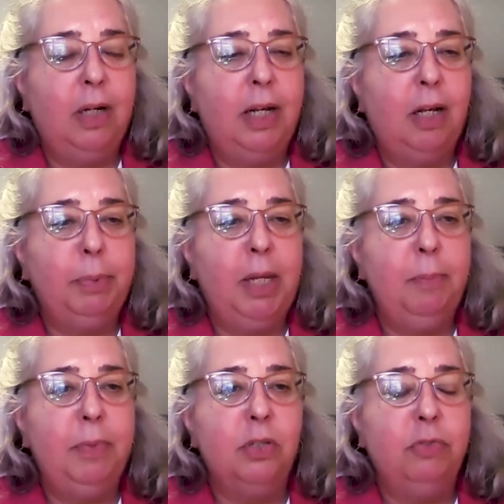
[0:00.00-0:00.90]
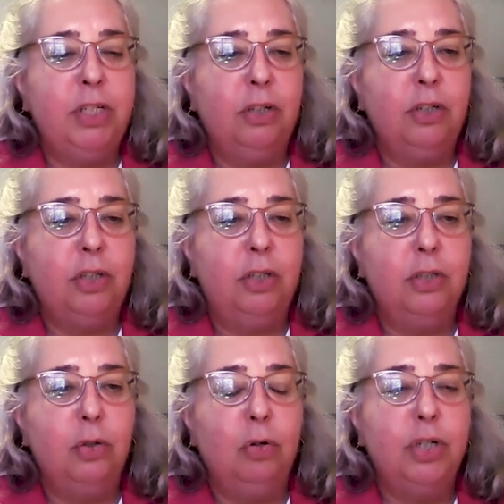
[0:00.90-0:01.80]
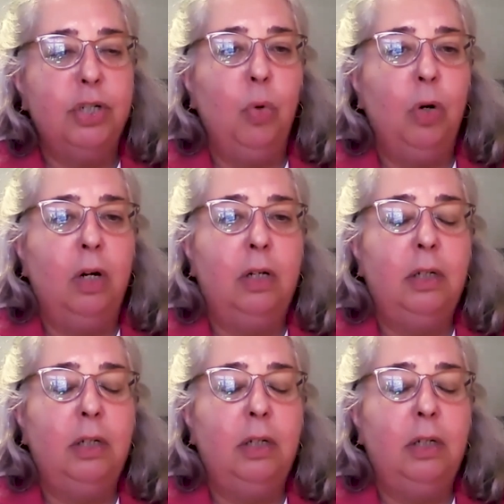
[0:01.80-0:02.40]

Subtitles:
help keep this research consortium work